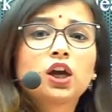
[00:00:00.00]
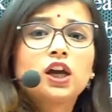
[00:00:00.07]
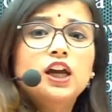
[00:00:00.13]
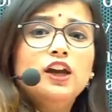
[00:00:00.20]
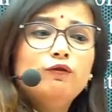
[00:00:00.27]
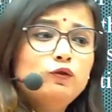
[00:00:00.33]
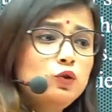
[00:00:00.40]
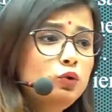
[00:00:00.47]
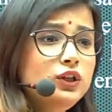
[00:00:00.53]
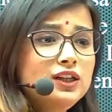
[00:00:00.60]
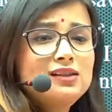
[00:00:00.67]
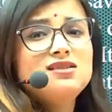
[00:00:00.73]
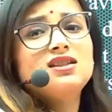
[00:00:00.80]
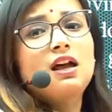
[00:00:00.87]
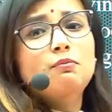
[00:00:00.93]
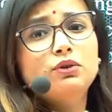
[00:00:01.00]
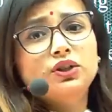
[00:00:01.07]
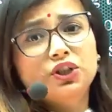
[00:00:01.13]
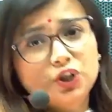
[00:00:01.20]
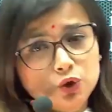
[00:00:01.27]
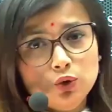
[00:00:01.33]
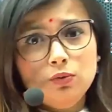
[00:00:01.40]
If you kill
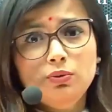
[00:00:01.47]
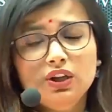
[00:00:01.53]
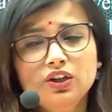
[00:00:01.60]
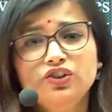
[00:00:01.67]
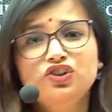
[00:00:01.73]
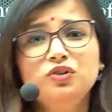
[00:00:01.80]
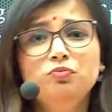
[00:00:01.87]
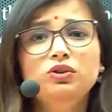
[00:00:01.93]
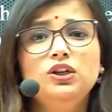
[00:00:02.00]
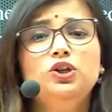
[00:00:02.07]
somebody, you'll be a criminal,